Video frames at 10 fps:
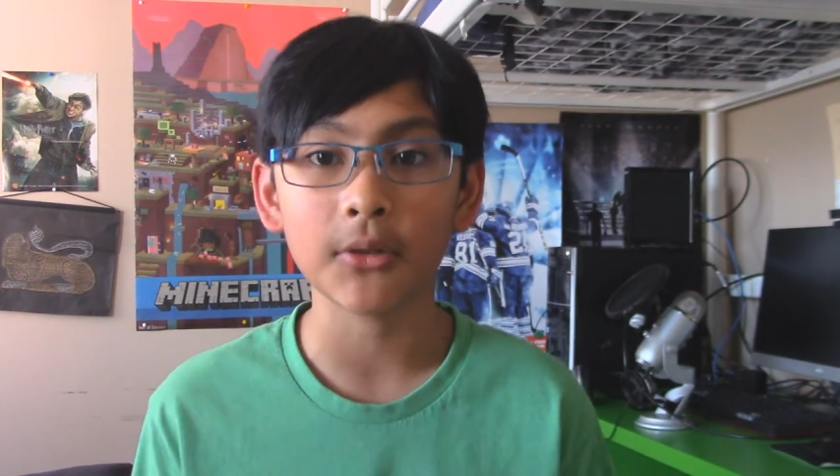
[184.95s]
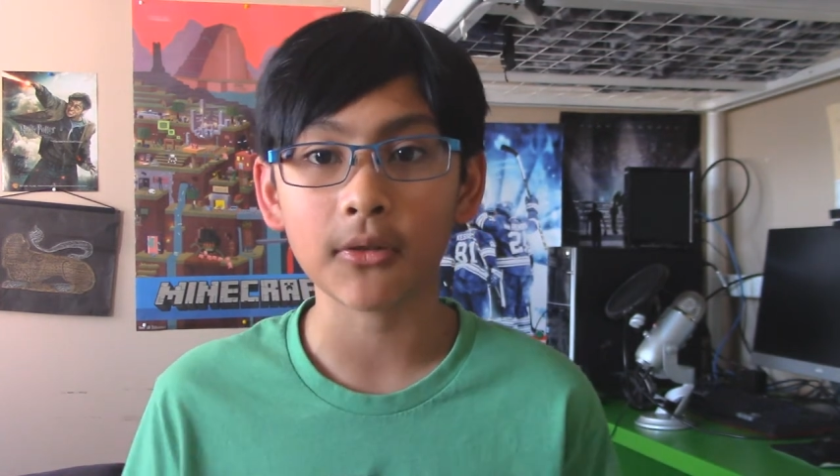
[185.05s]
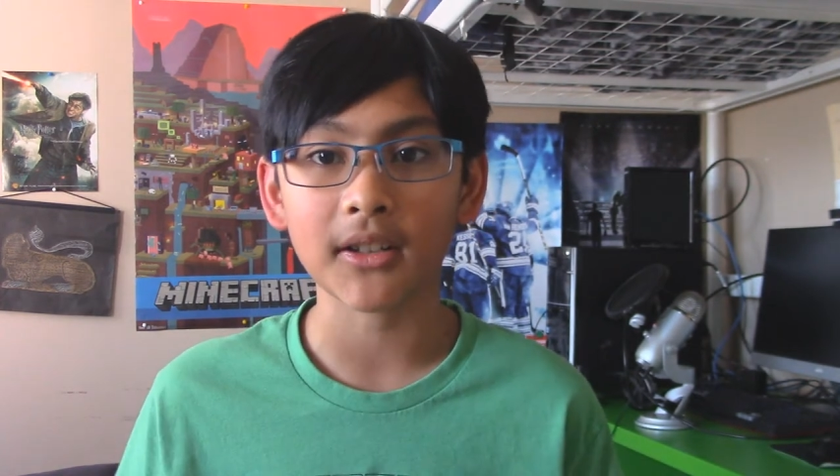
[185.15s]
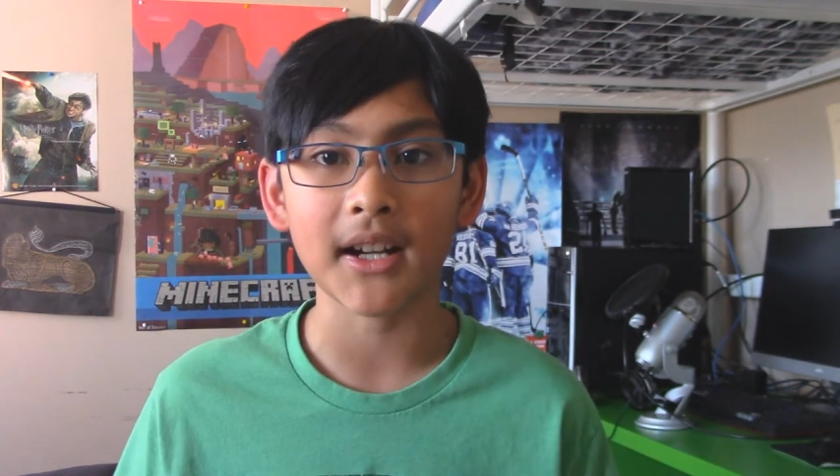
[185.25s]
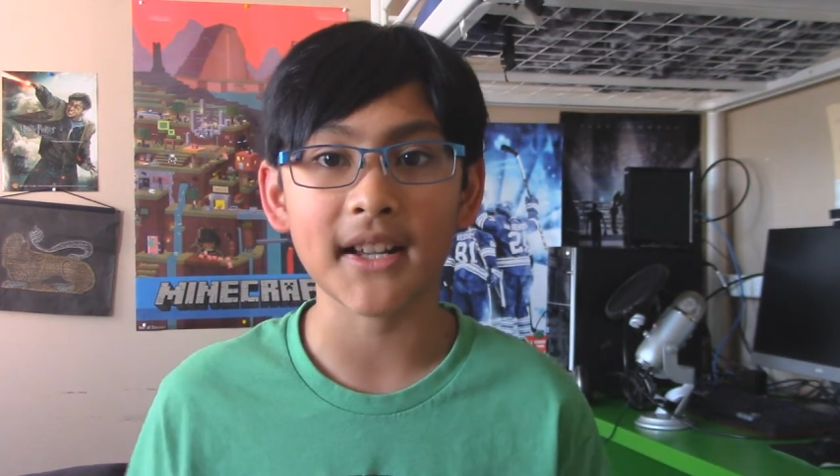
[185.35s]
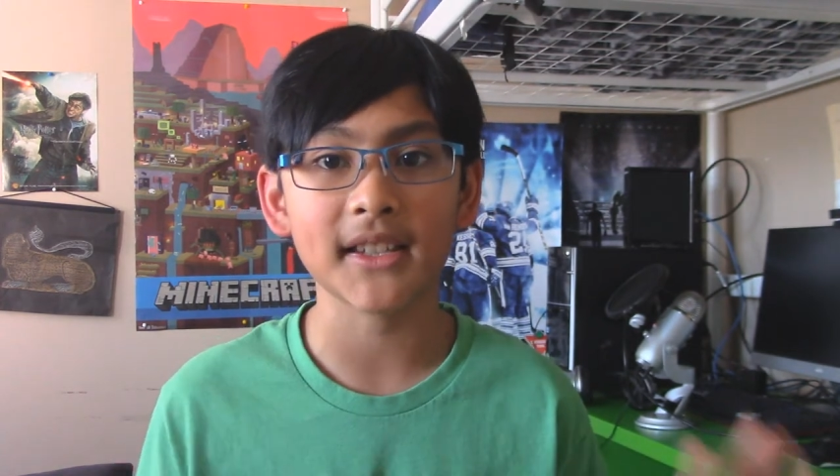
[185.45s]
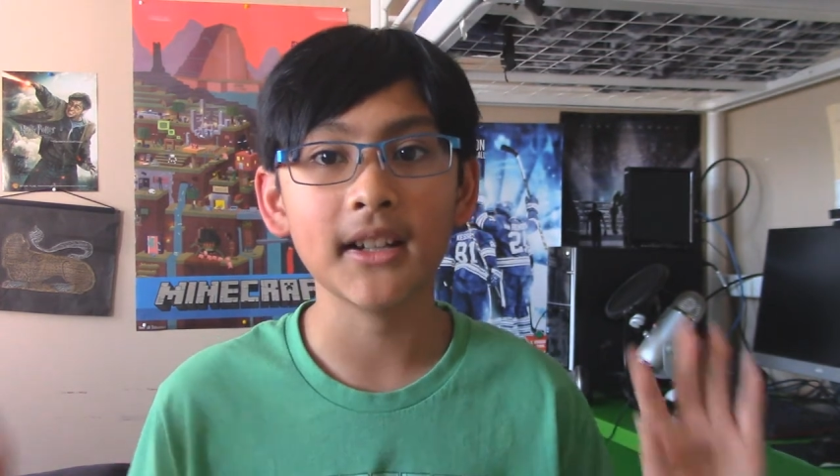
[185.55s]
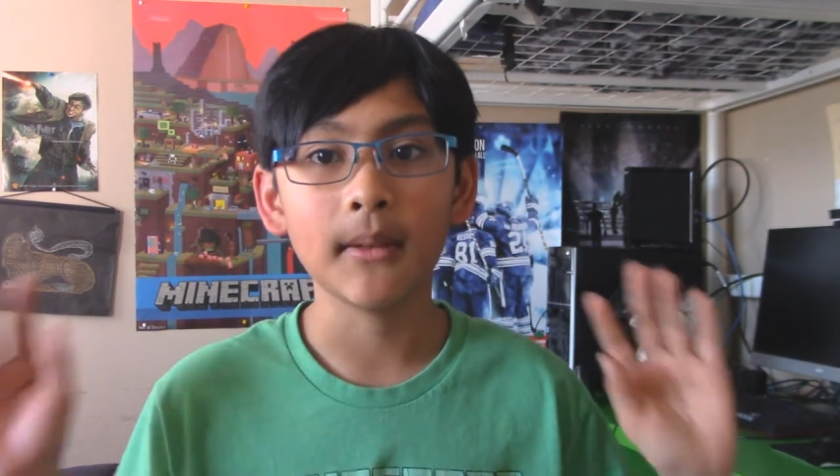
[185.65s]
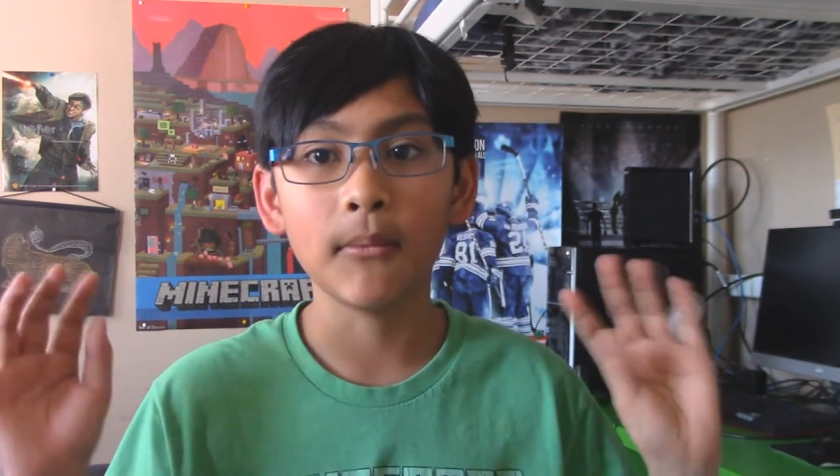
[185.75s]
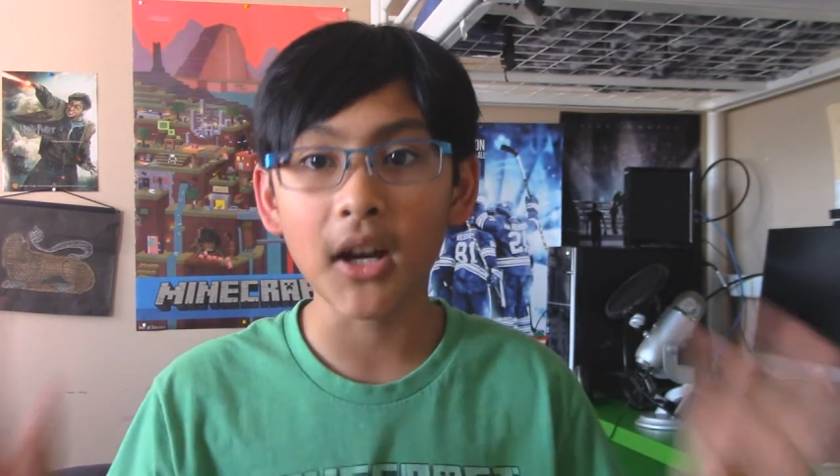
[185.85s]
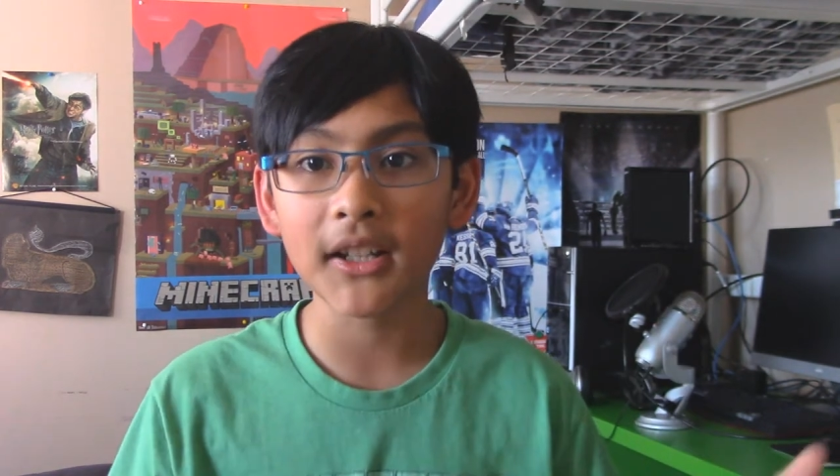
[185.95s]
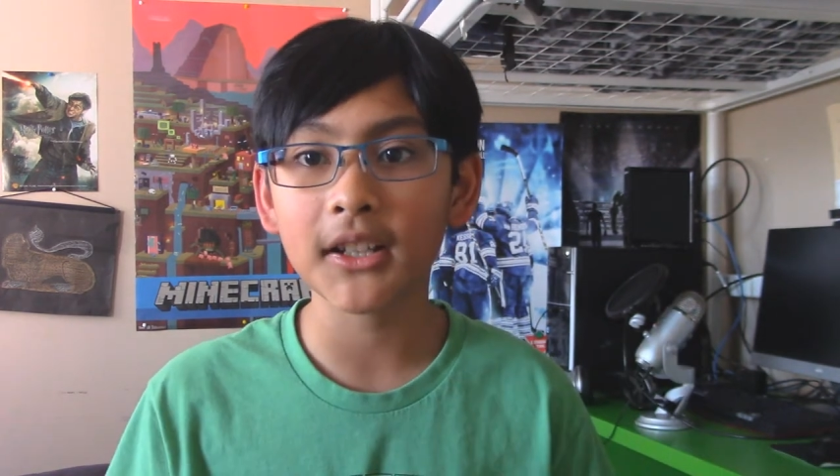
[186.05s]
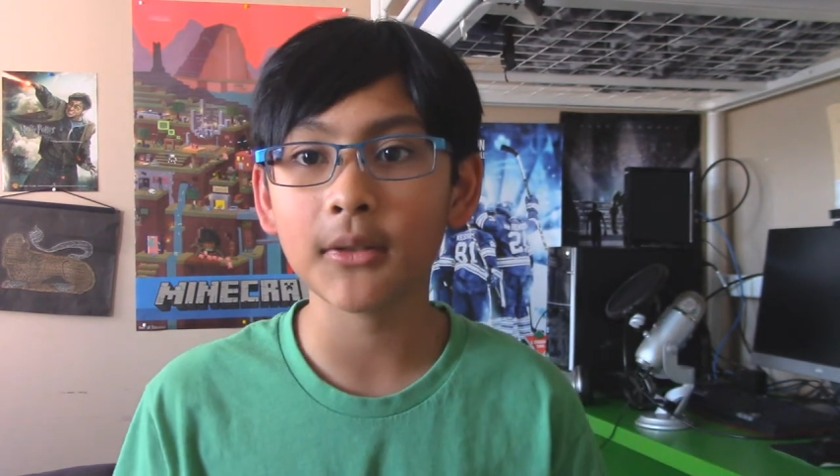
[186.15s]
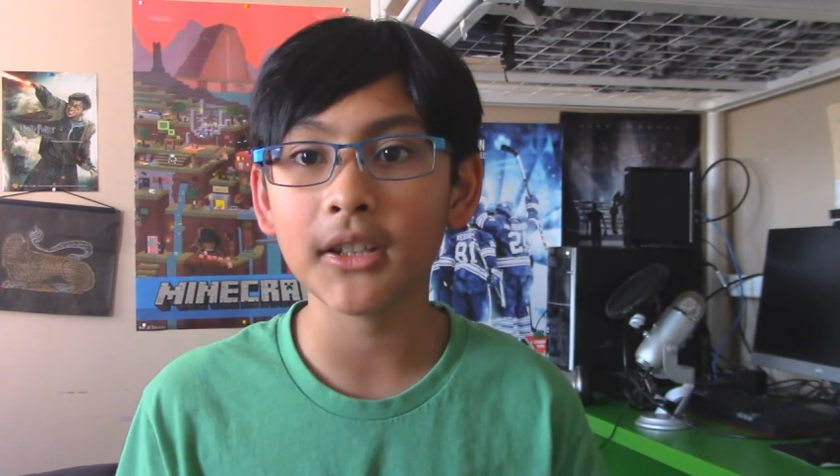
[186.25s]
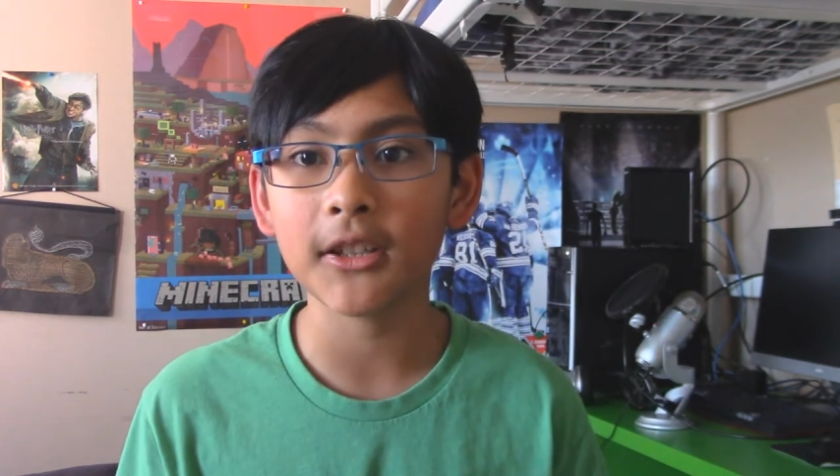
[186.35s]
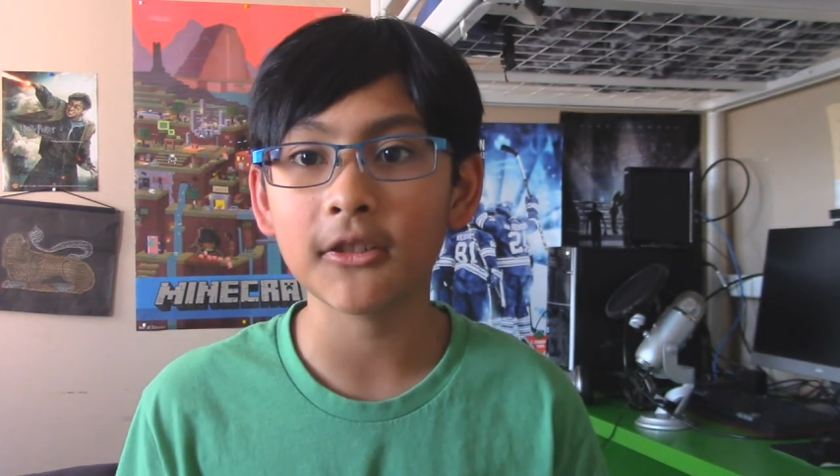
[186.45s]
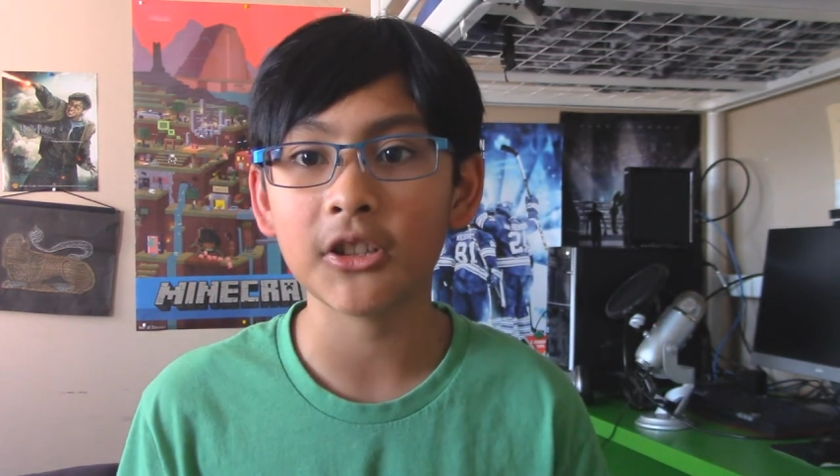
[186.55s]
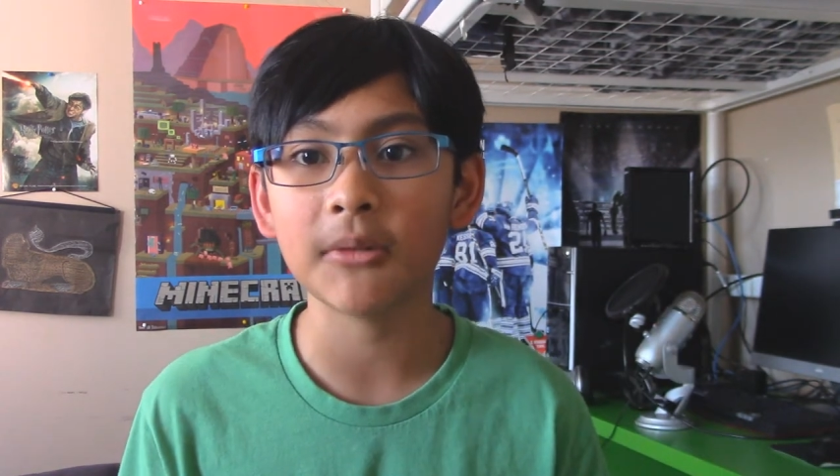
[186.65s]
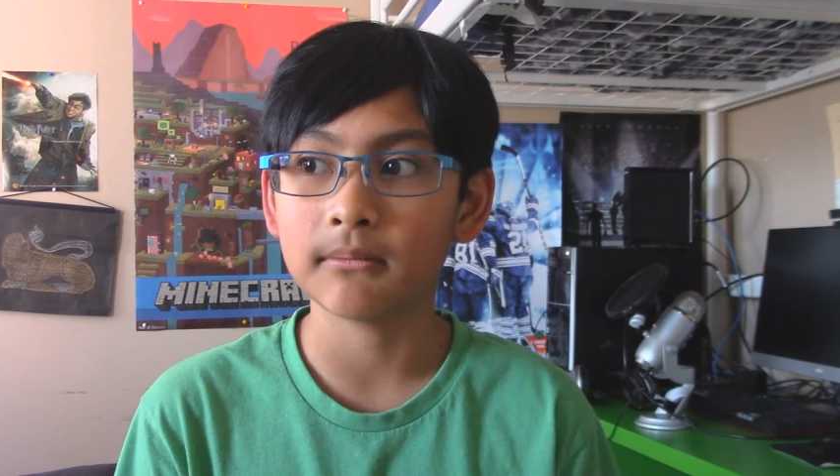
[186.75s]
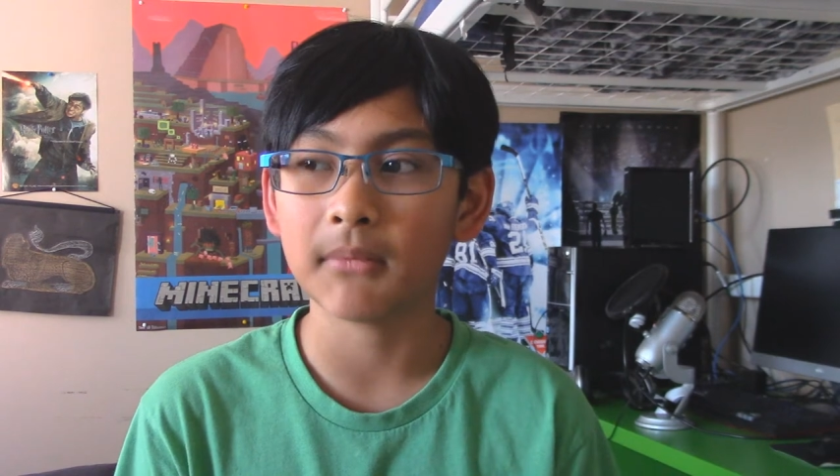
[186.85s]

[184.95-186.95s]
Don't worry guys, not gonna quit YouTube.